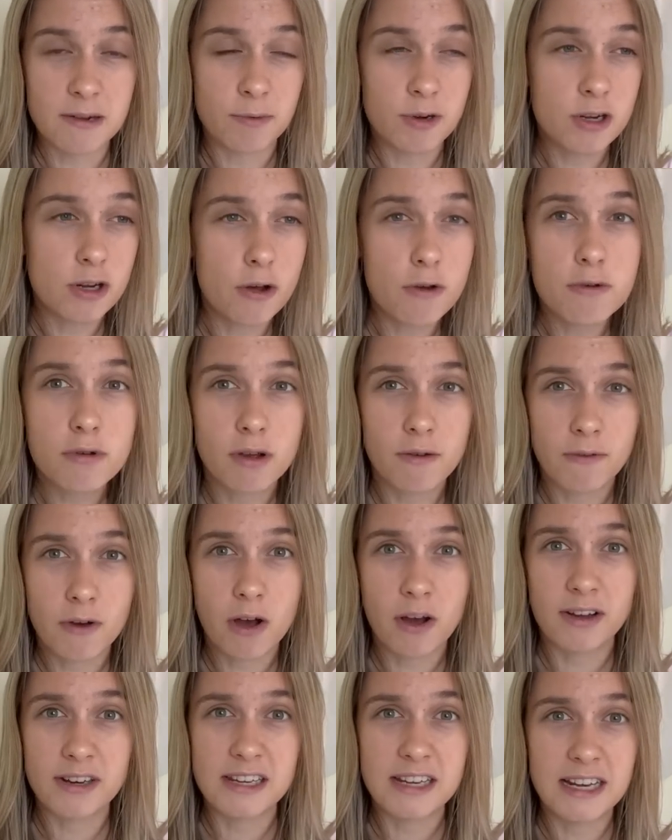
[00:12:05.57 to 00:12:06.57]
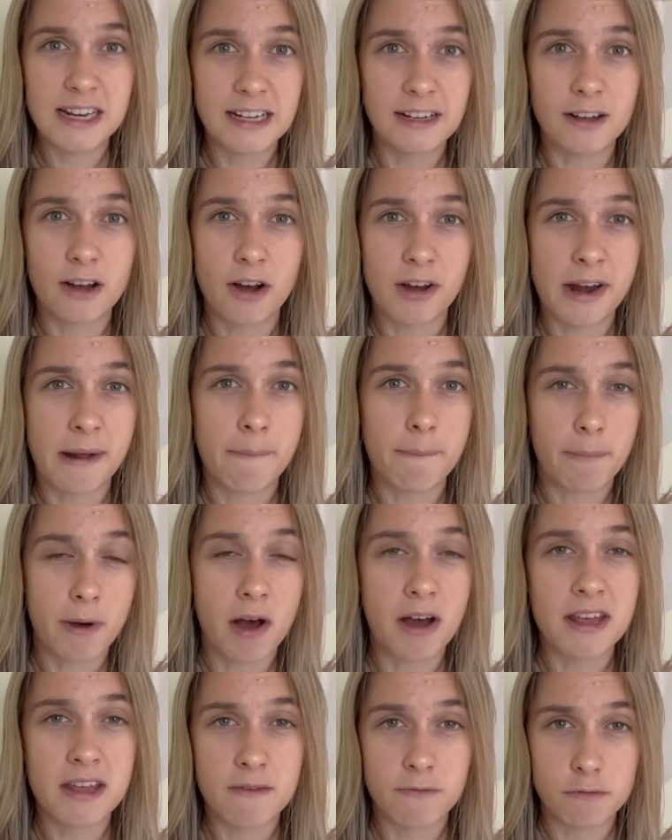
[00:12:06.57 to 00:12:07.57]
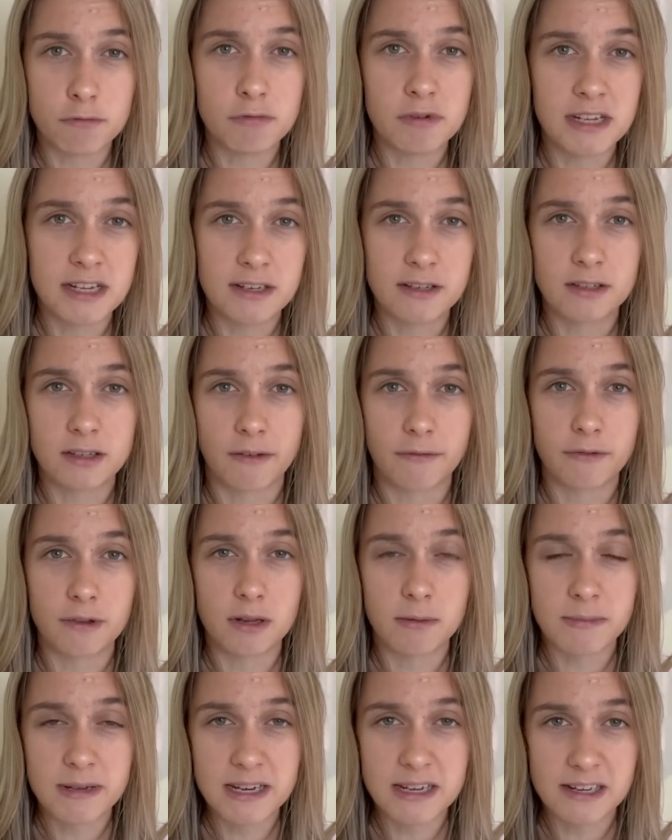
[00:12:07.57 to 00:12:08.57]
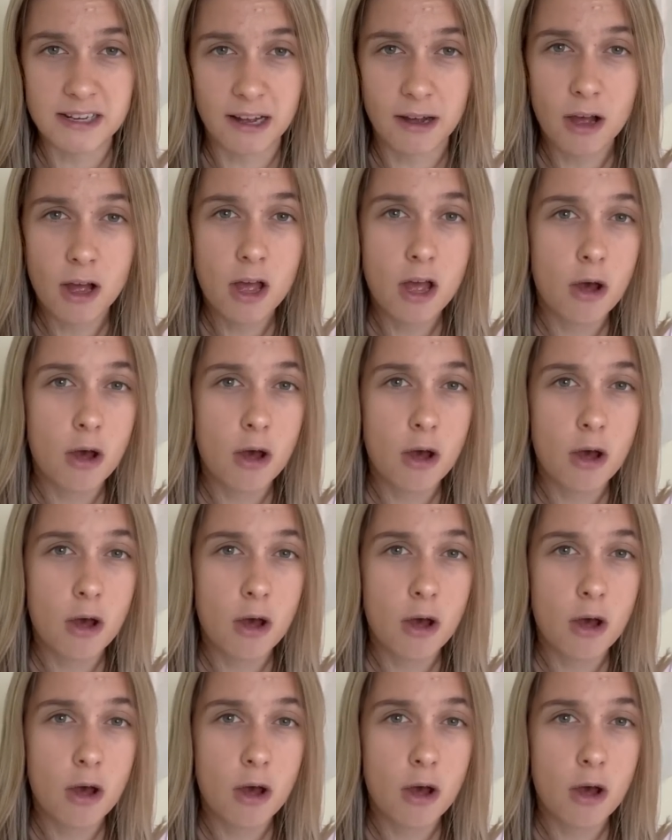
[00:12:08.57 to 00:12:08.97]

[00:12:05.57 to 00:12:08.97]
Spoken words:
We know Cavani, Lingard and Bailly have all leaked stuff to the media.